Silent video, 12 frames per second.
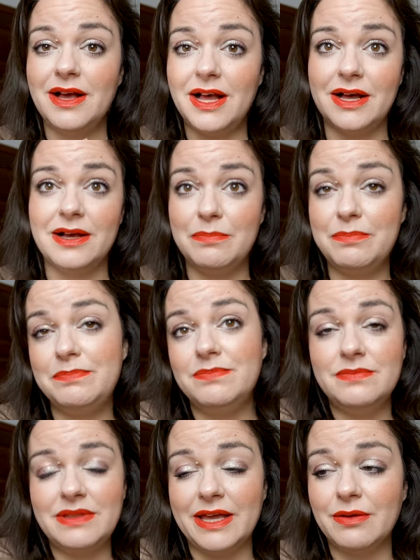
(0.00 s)
uh,
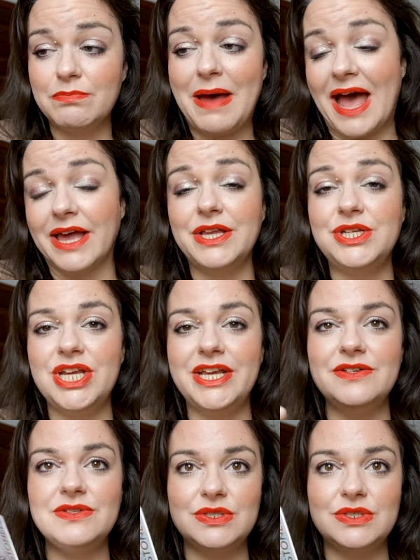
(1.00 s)
like packaging.